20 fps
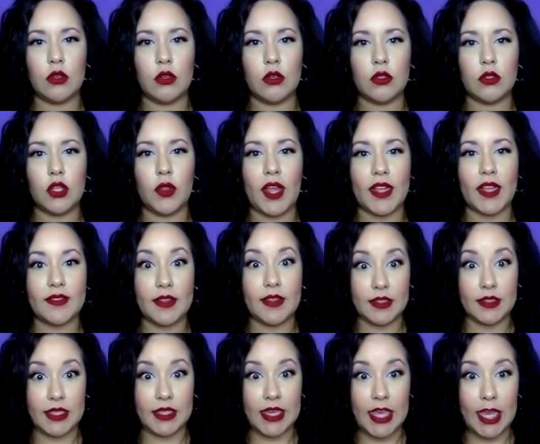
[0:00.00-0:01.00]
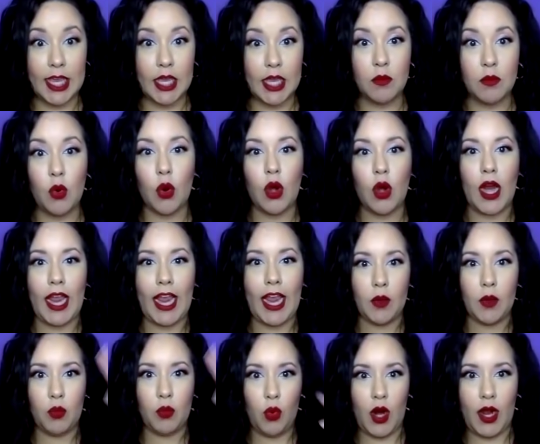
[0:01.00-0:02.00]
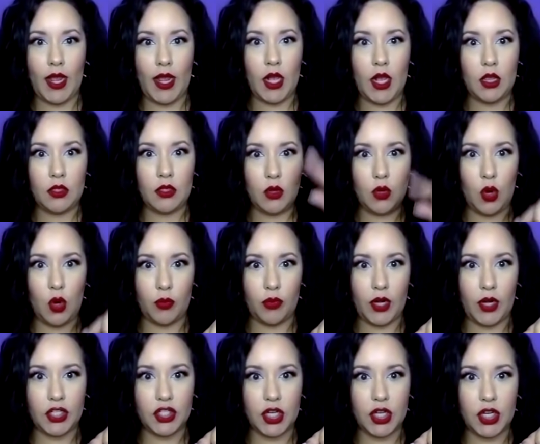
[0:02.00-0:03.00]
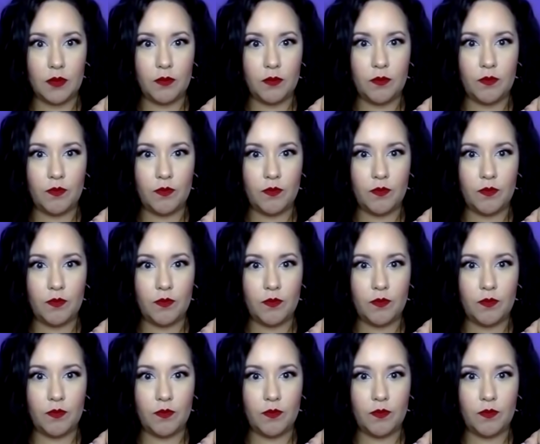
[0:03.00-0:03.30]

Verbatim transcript: So that's the team or Amway Corporation?